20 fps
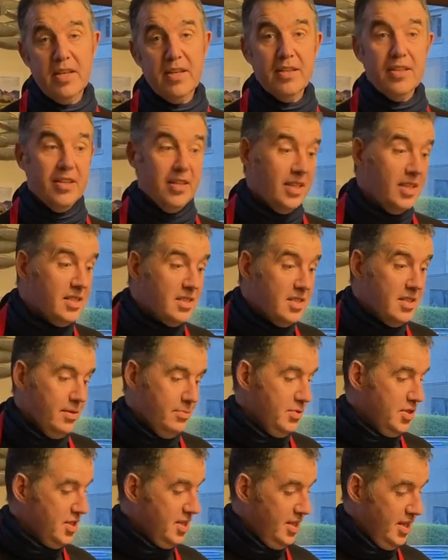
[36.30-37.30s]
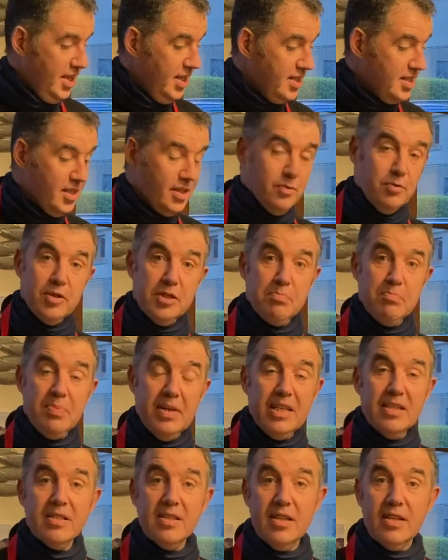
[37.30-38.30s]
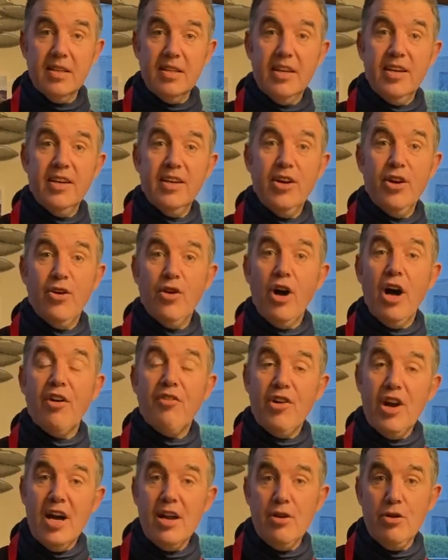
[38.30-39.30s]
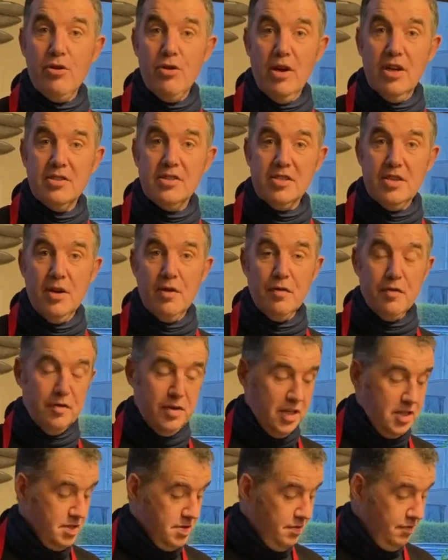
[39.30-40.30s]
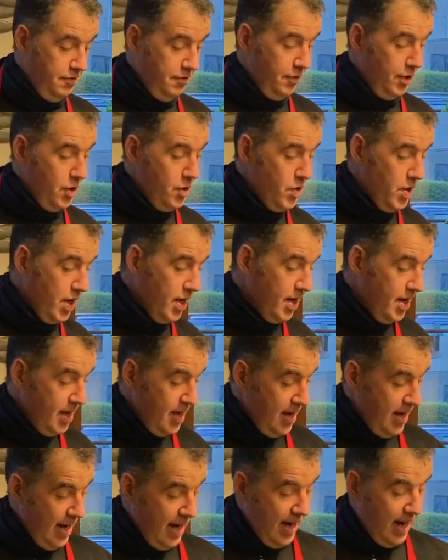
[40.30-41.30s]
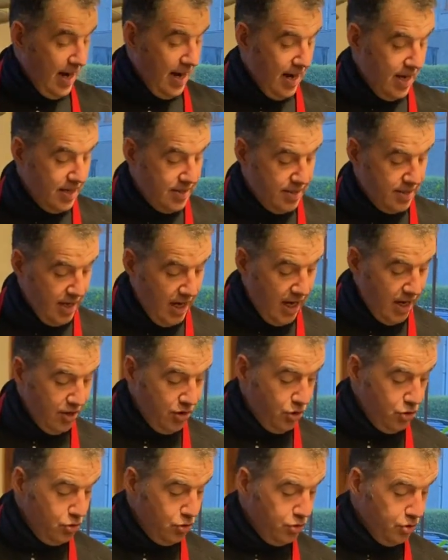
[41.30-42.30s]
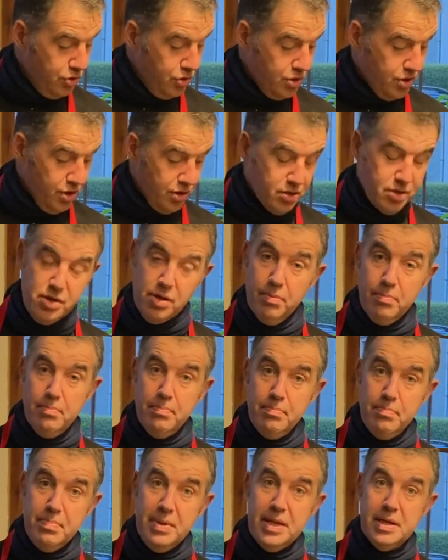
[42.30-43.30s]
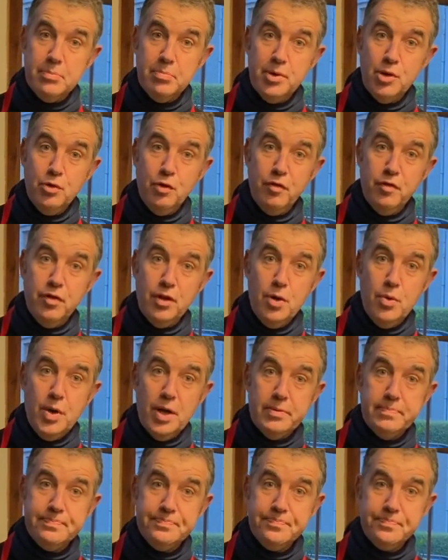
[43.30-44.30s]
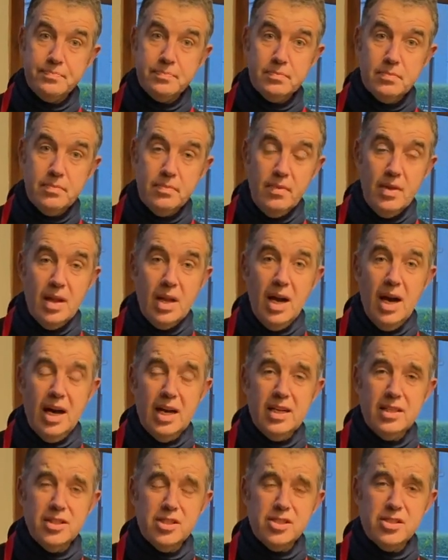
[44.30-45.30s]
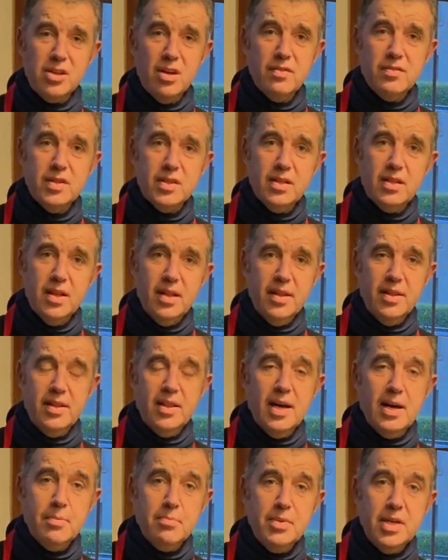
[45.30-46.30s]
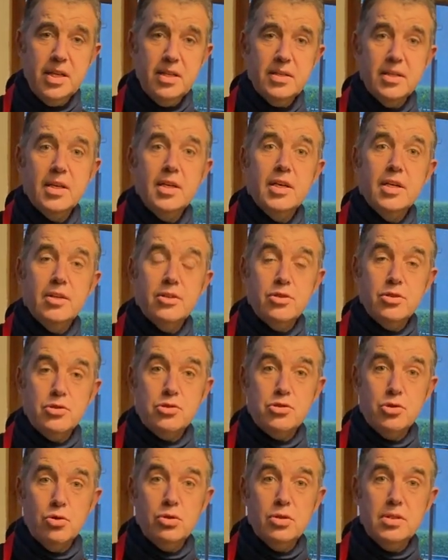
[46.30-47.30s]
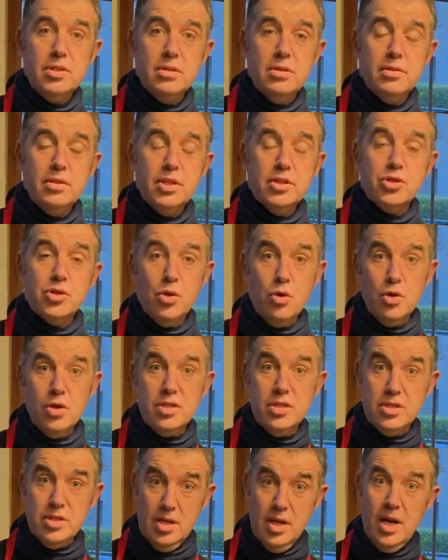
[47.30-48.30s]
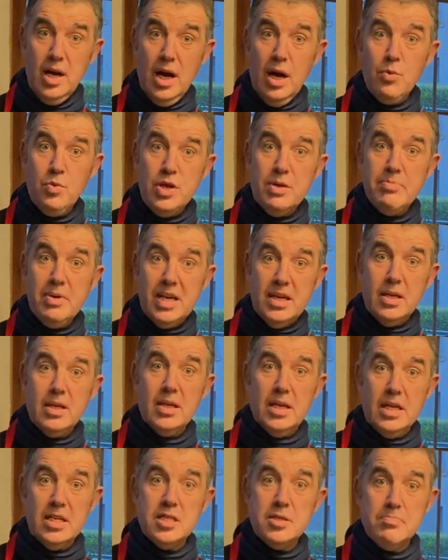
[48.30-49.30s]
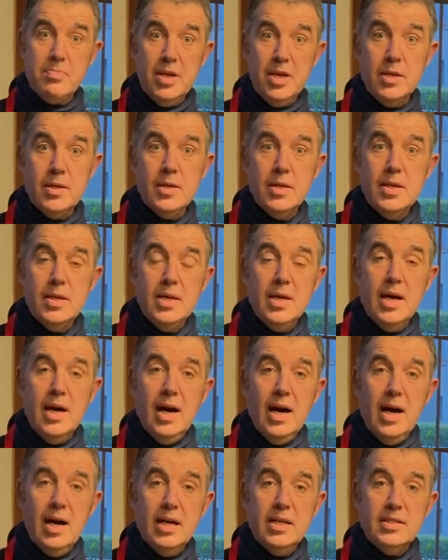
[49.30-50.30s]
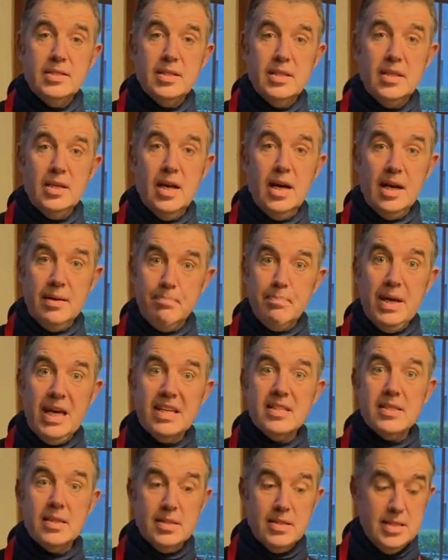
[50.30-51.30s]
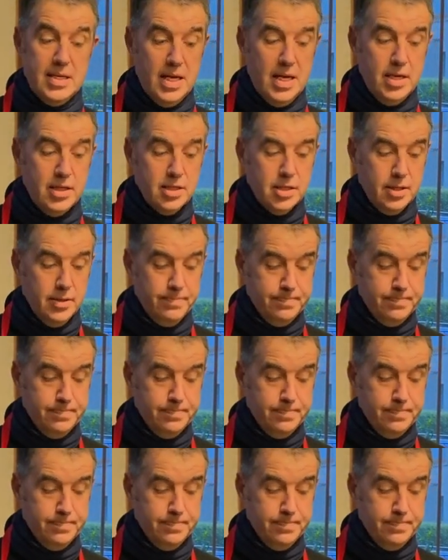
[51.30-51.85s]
The reason it was created was basically I ran out of self-raising flour and I used some beremeal flour, and I discovered that made the scones a wee bit crispier and a better taste.